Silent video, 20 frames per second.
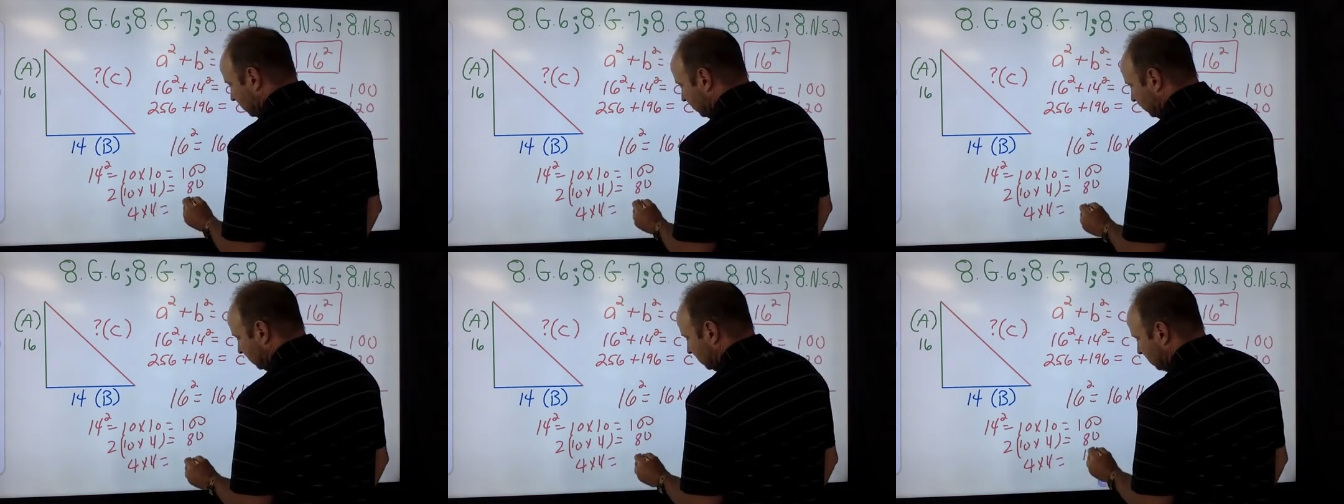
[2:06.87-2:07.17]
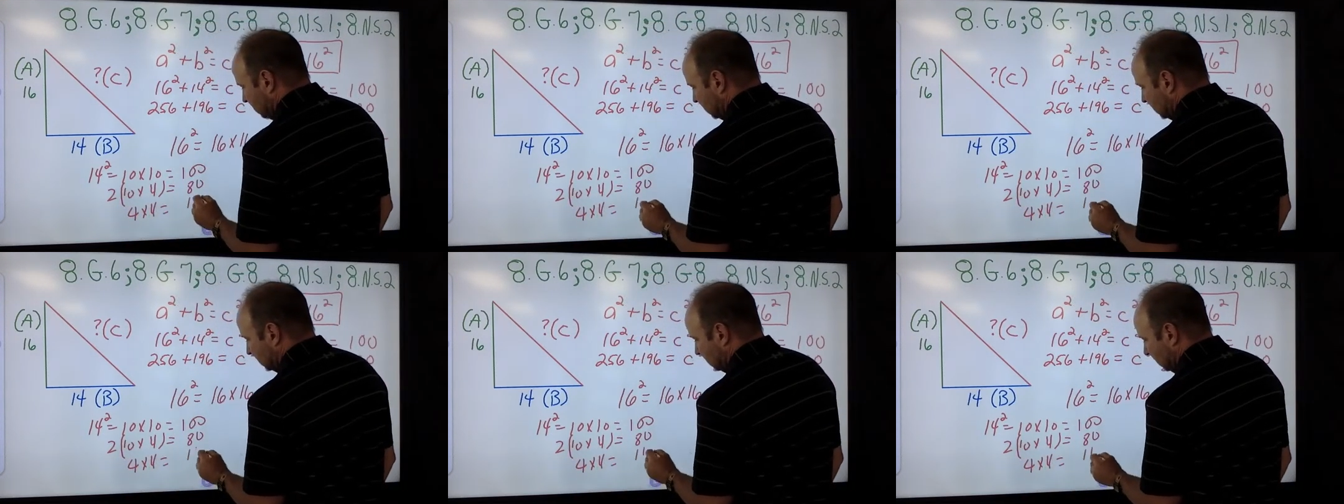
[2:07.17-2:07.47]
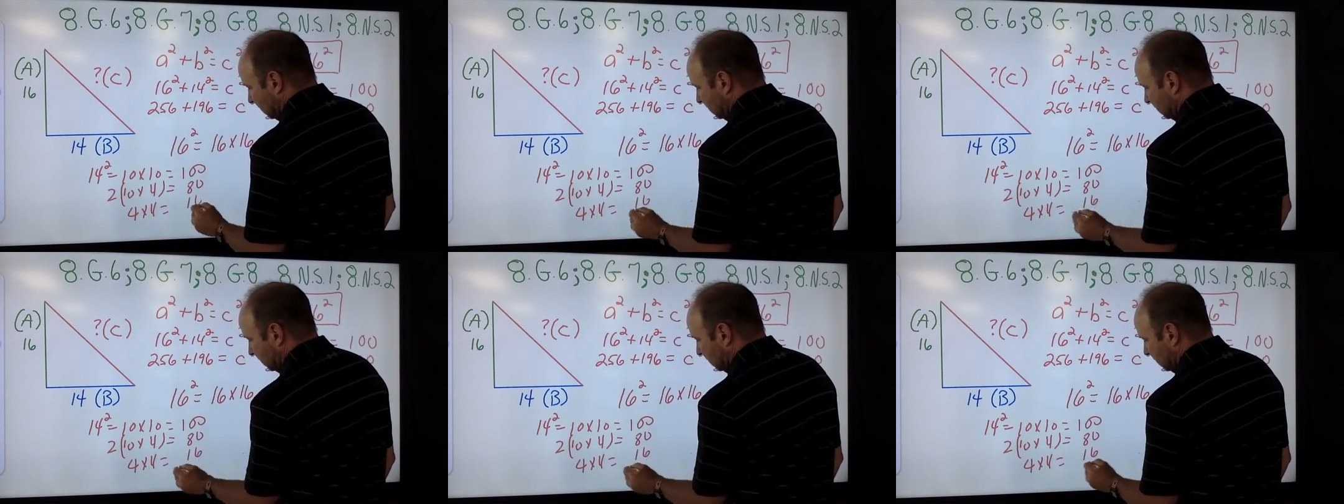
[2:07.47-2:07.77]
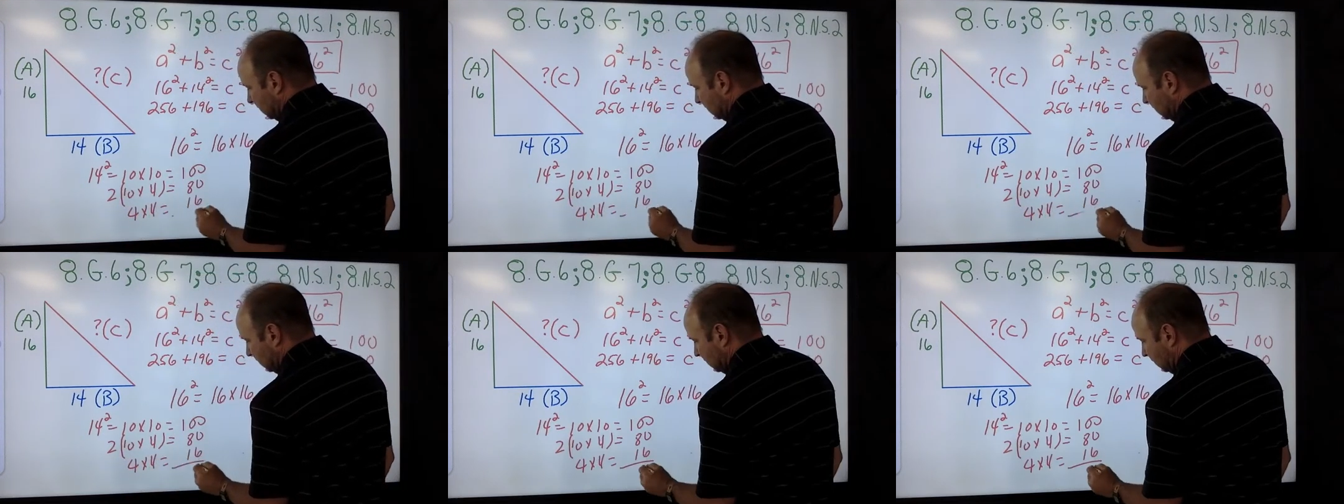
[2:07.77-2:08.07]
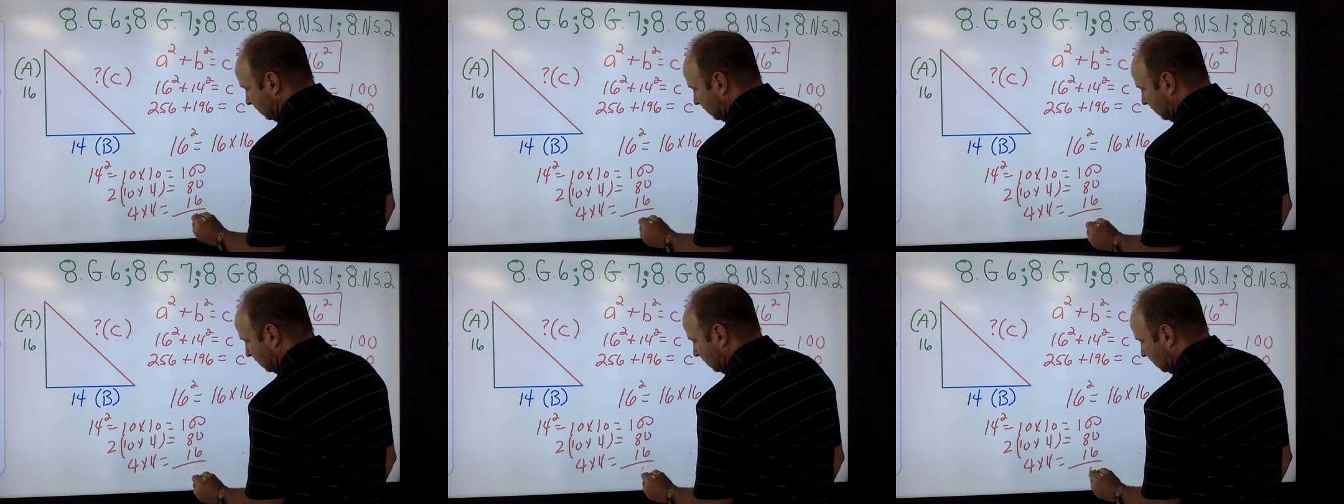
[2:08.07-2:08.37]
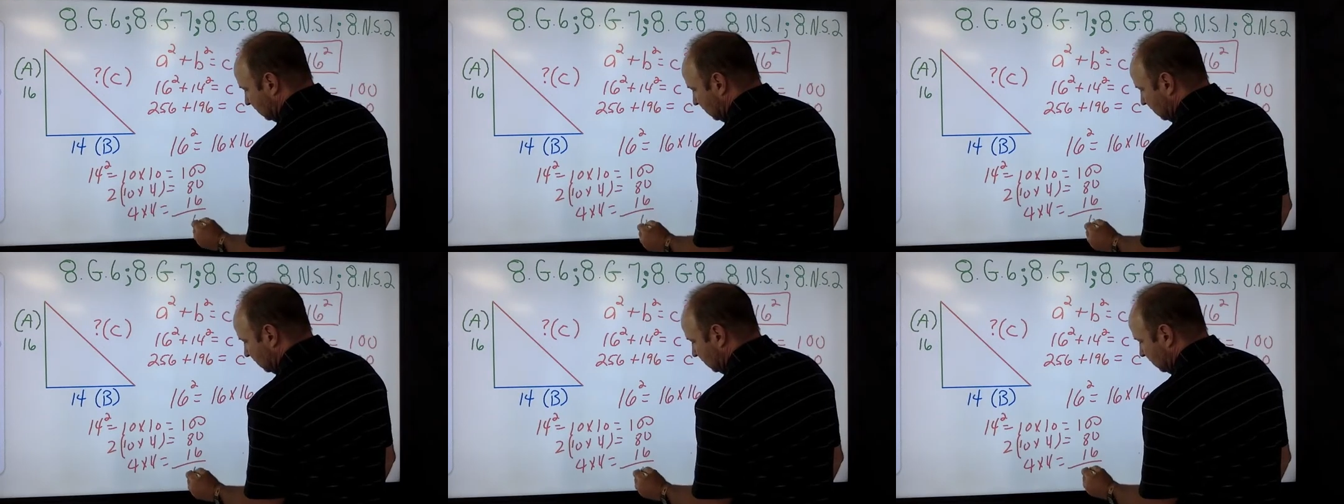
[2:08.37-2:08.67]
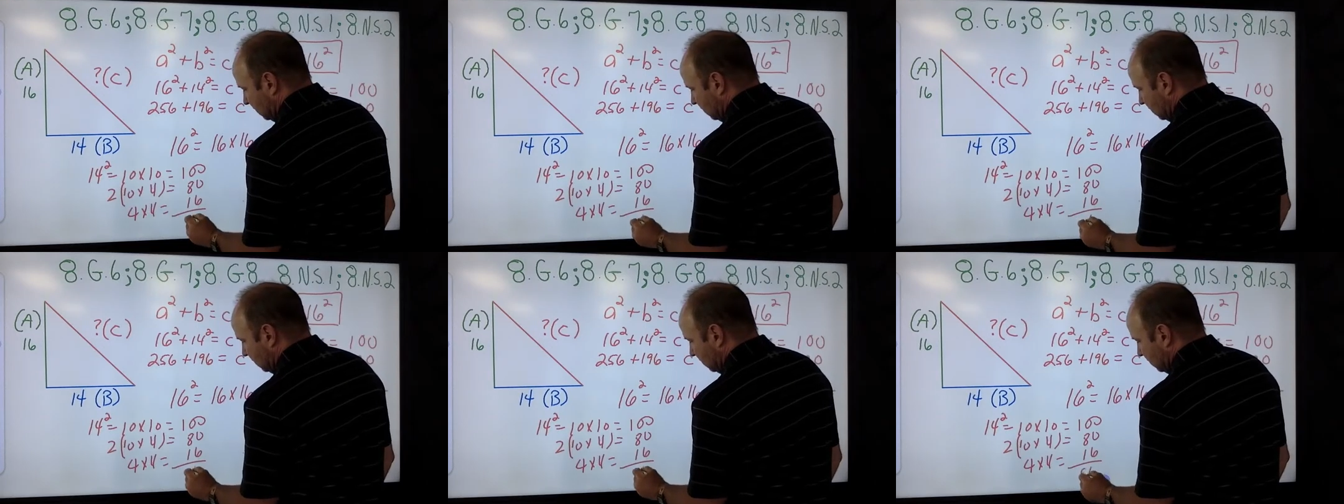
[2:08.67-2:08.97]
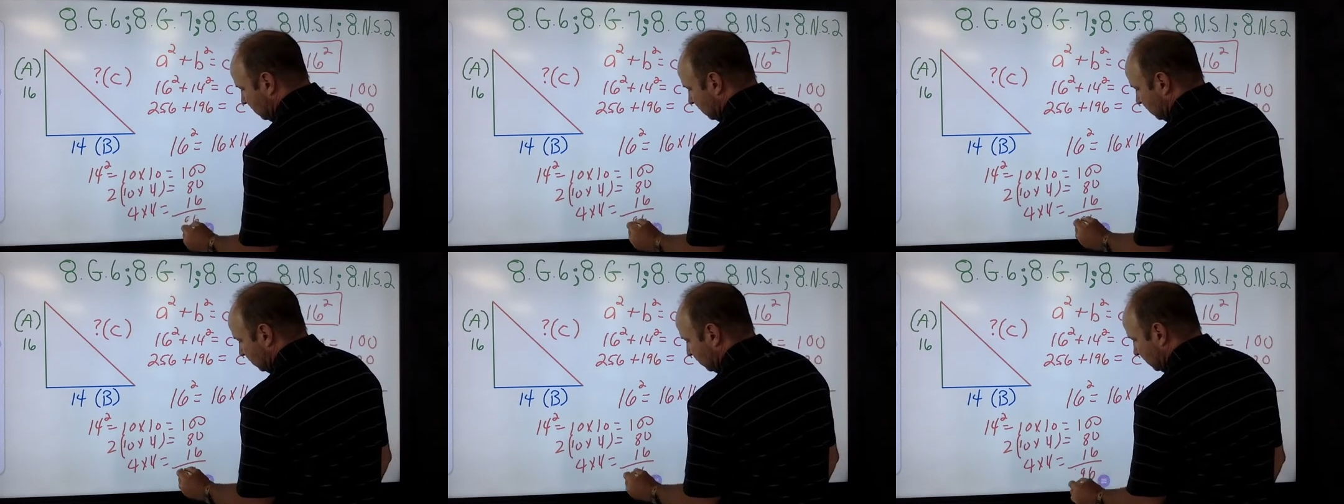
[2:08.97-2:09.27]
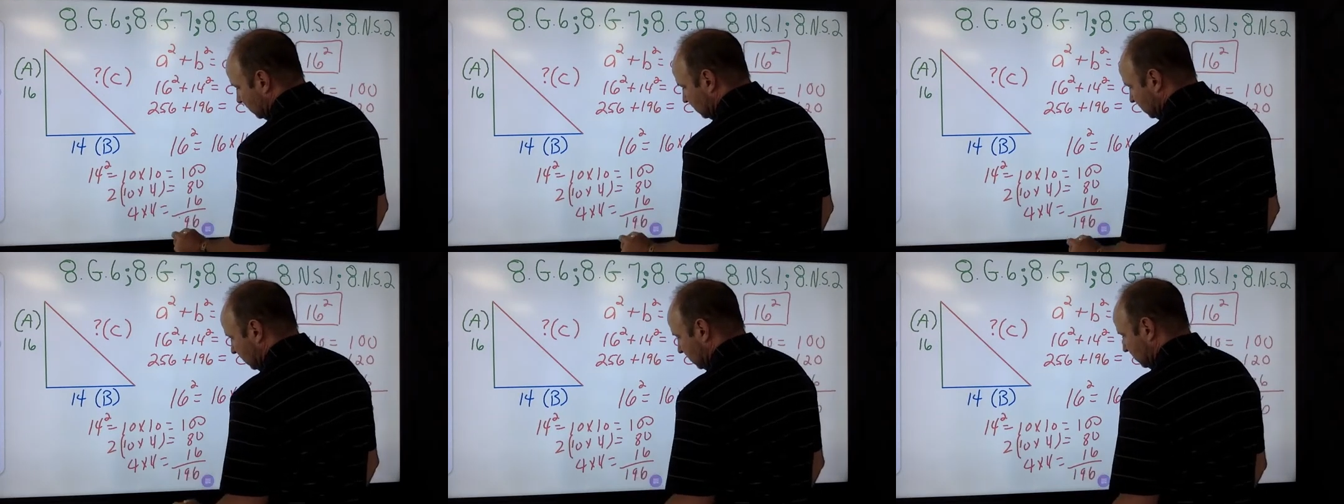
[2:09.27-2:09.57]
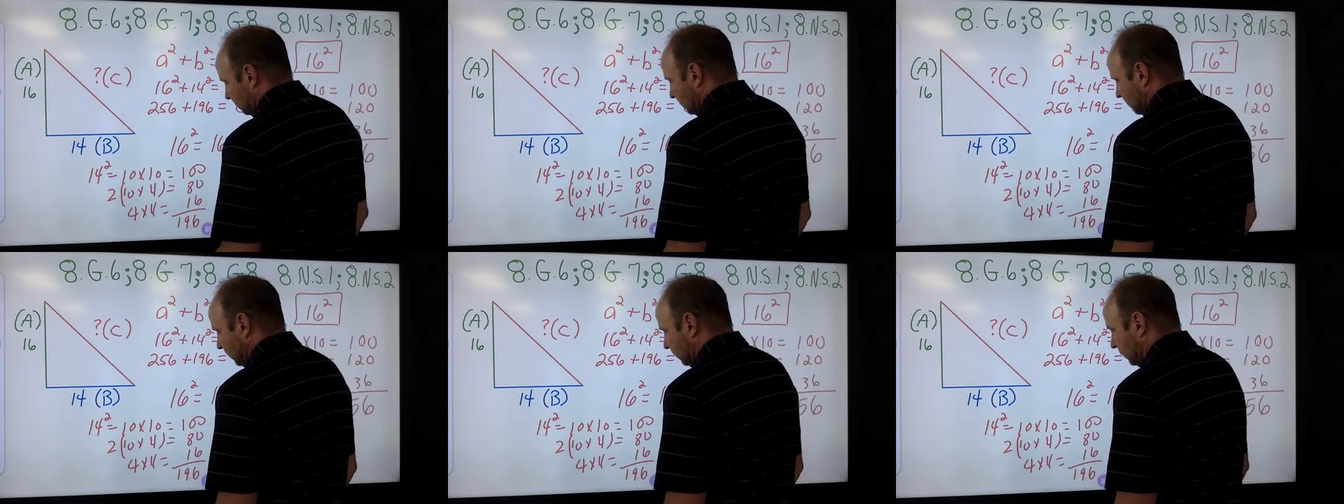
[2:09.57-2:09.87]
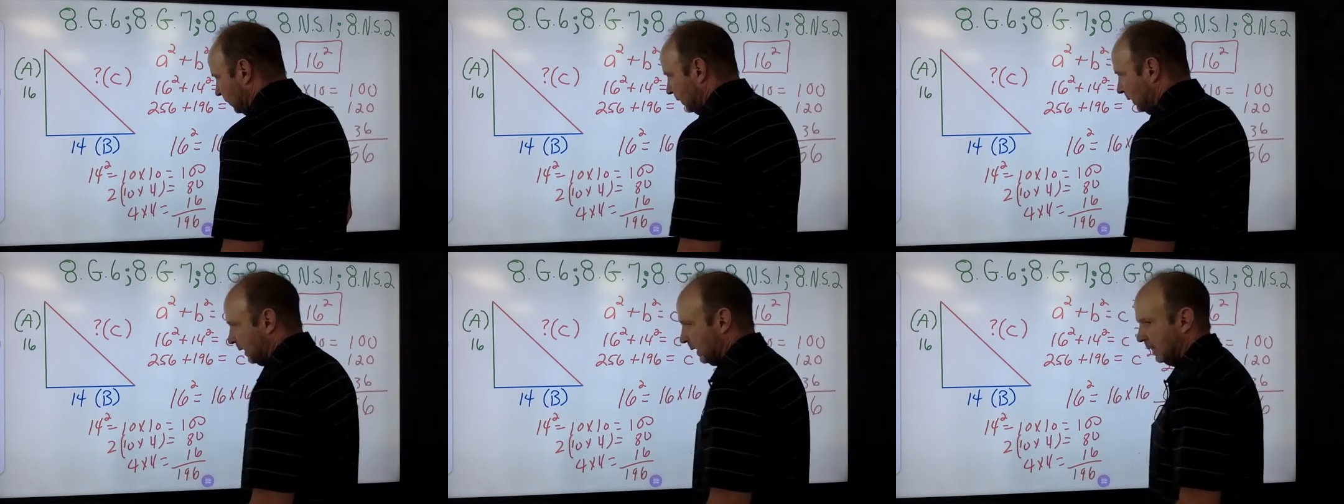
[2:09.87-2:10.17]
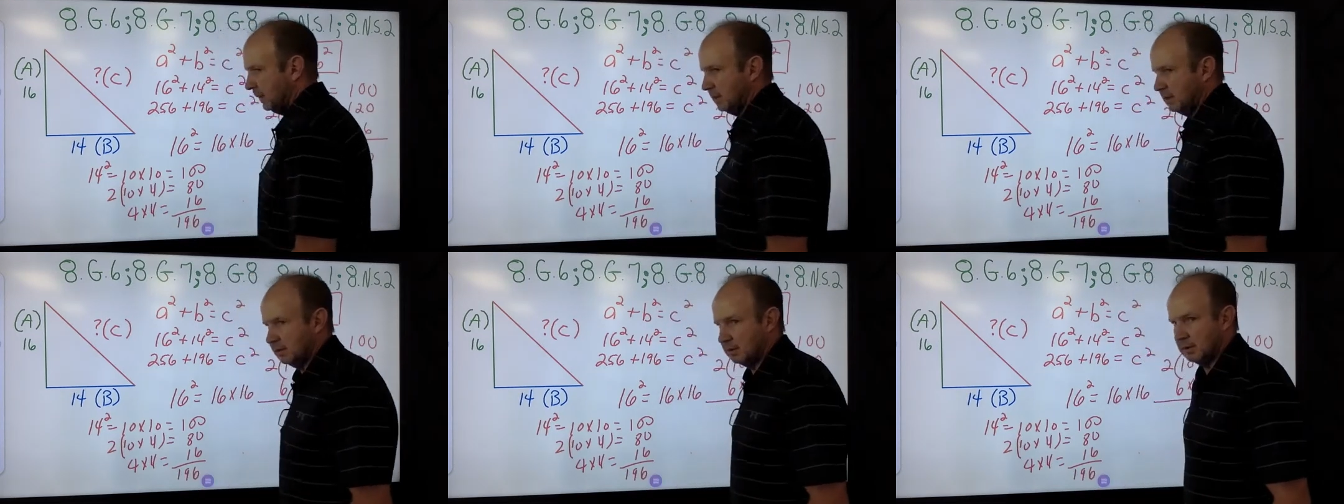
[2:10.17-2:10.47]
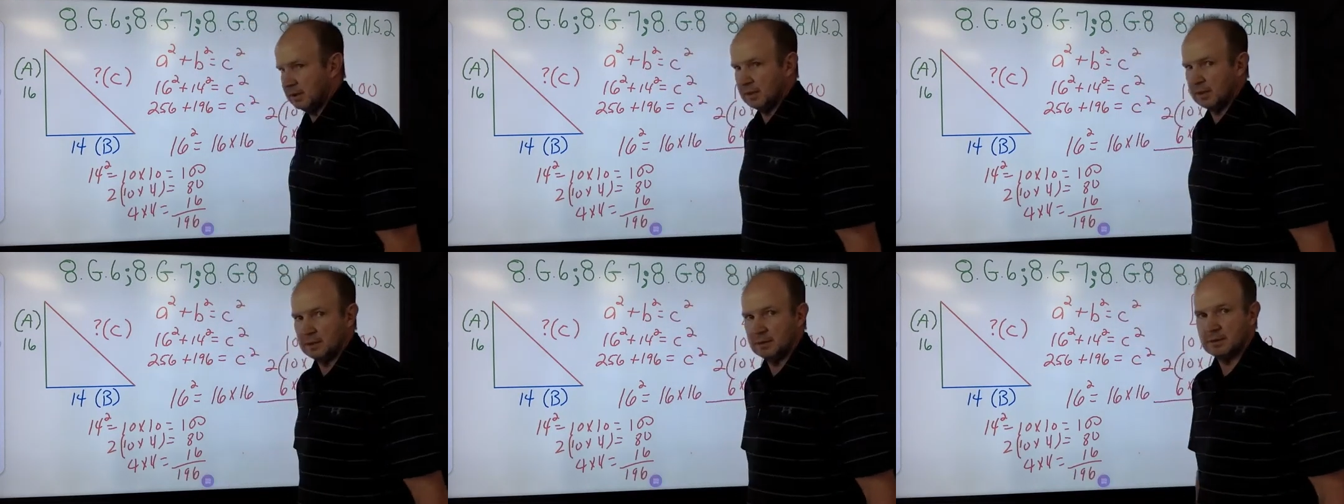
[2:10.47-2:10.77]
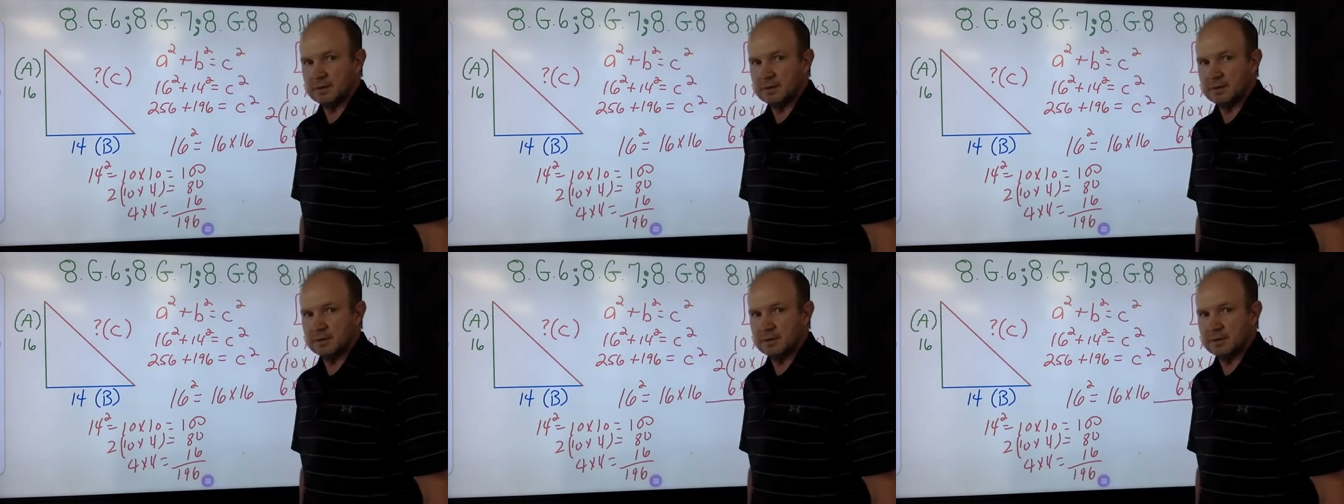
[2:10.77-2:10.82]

which is 16, which gives me 196.